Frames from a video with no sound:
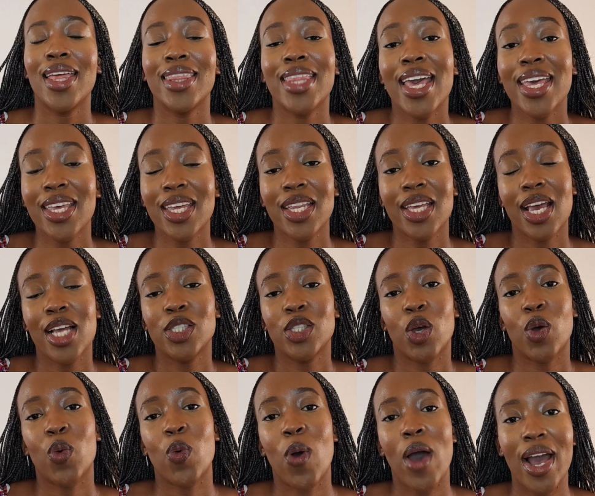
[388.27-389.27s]
They can
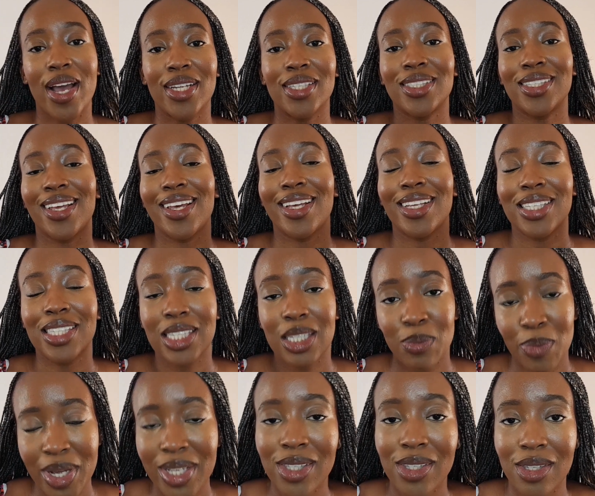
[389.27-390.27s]
get quite
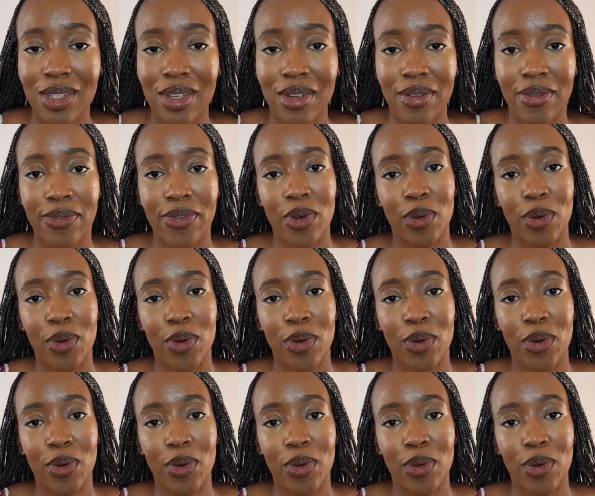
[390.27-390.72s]
expensive,